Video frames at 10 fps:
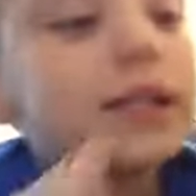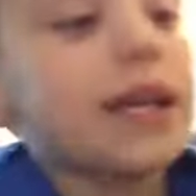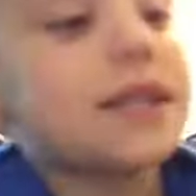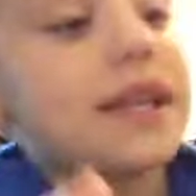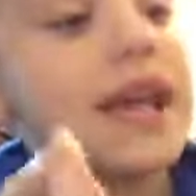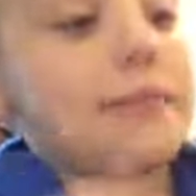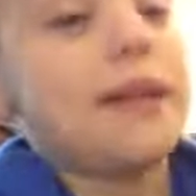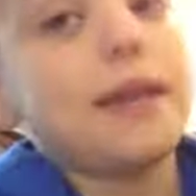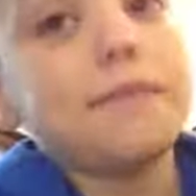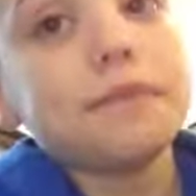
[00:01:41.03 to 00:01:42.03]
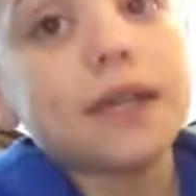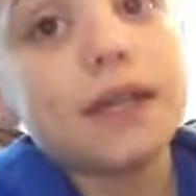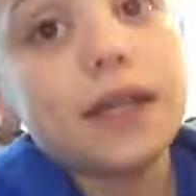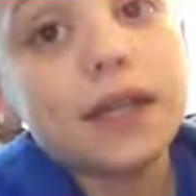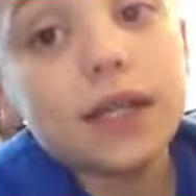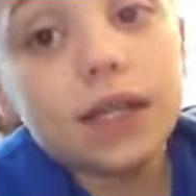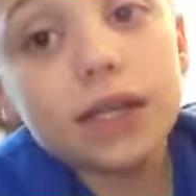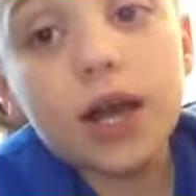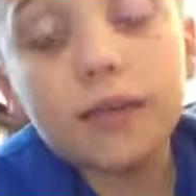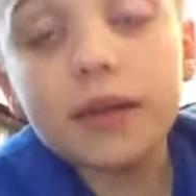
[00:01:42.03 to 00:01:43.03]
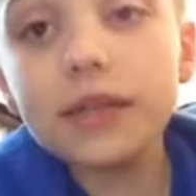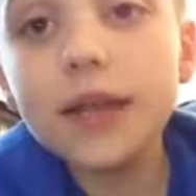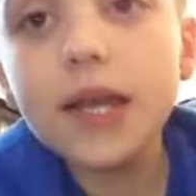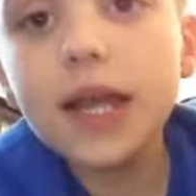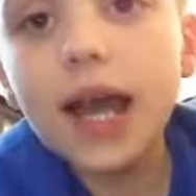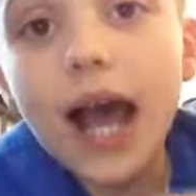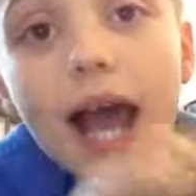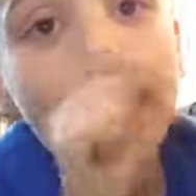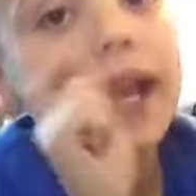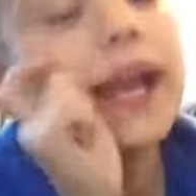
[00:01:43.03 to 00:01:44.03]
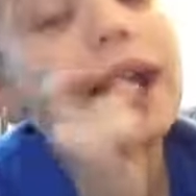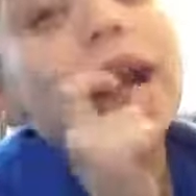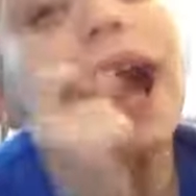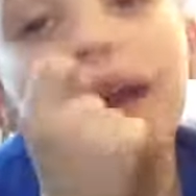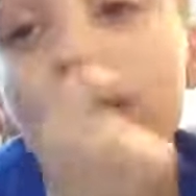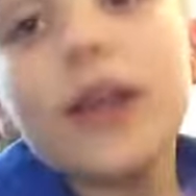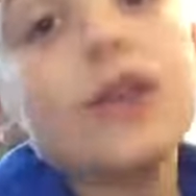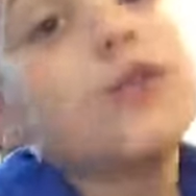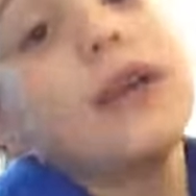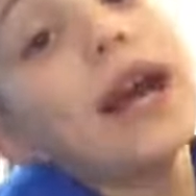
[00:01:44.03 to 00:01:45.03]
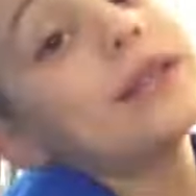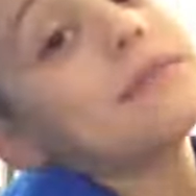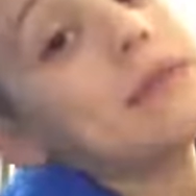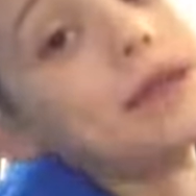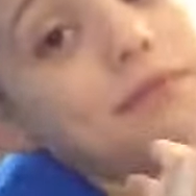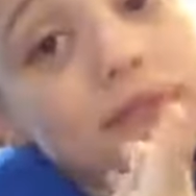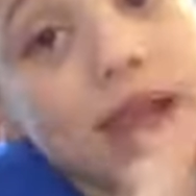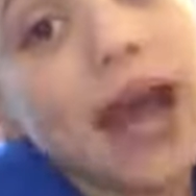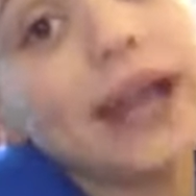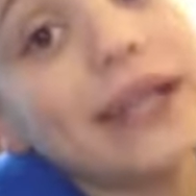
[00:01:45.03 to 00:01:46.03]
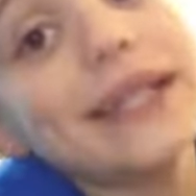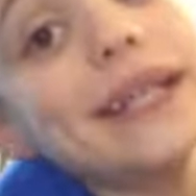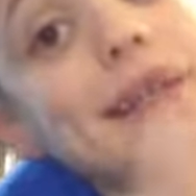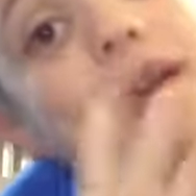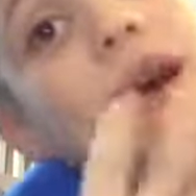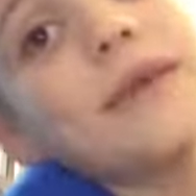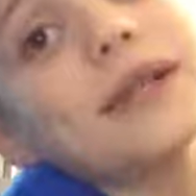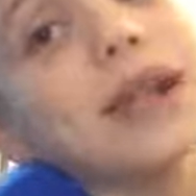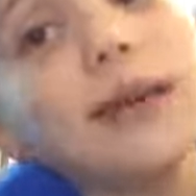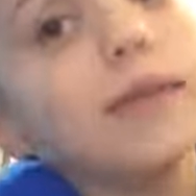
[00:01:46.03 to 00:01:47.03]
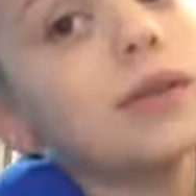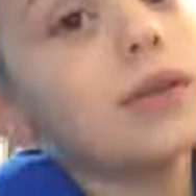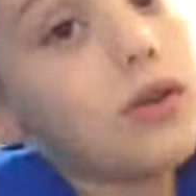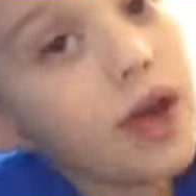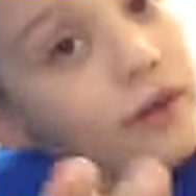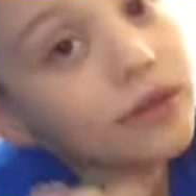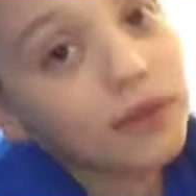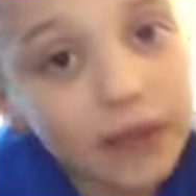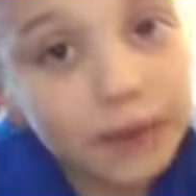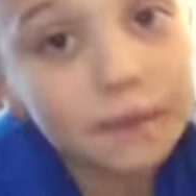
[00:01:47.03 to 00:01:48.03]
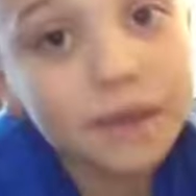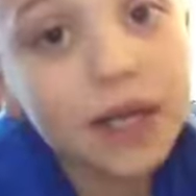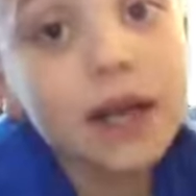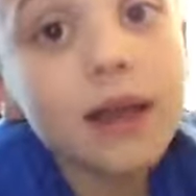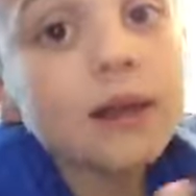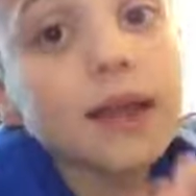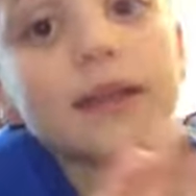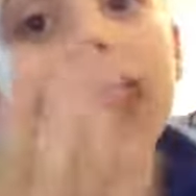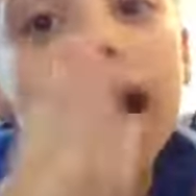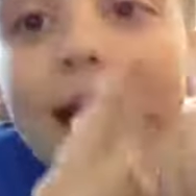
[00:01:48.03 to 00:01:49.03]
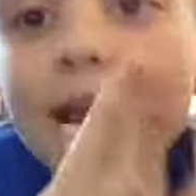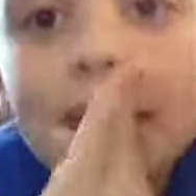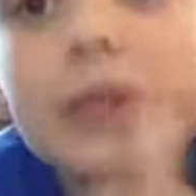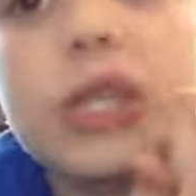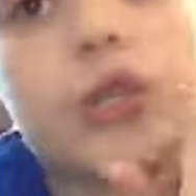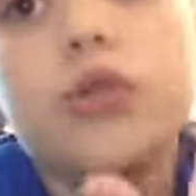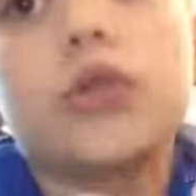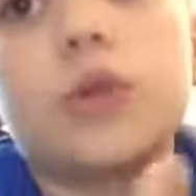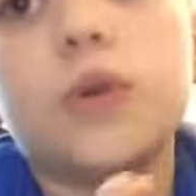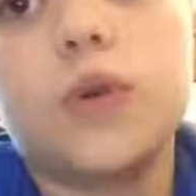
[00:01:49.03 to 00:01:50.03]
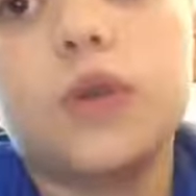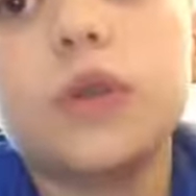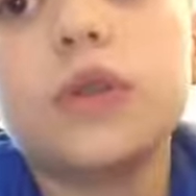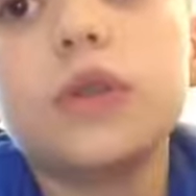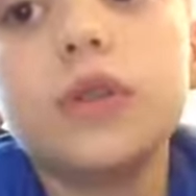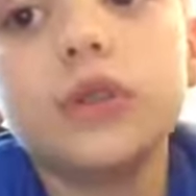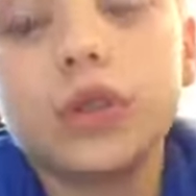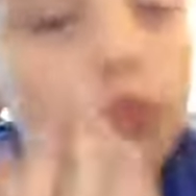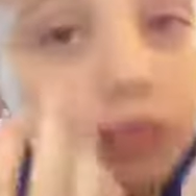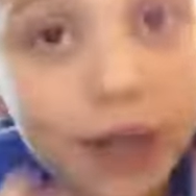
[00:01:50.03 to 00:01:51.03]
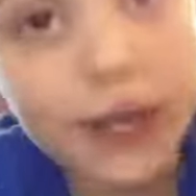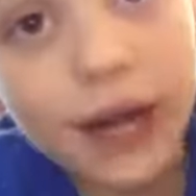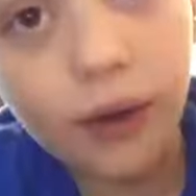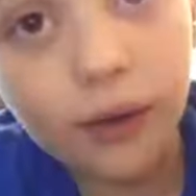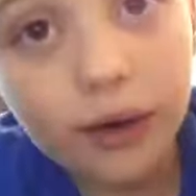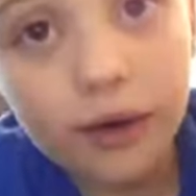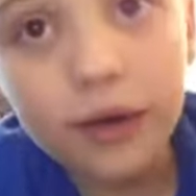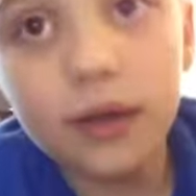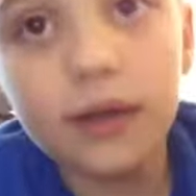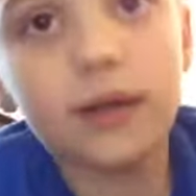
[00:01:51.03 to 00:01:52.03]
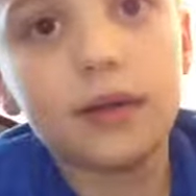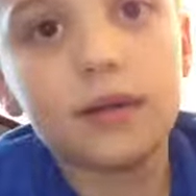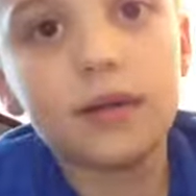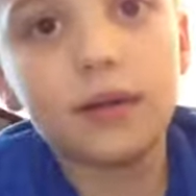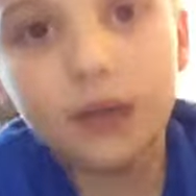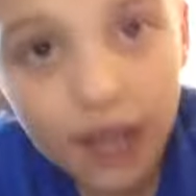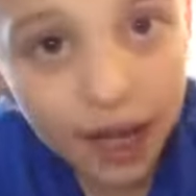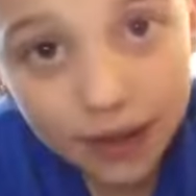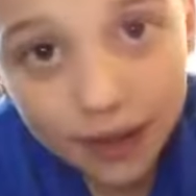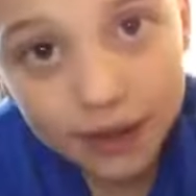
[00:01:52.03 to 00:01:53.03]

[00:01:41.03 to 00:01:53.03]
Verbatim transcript: cussing at me in comments. I I want you guys to be nice in the comments down below and everything. Because I am new to YouTube right now. Okay?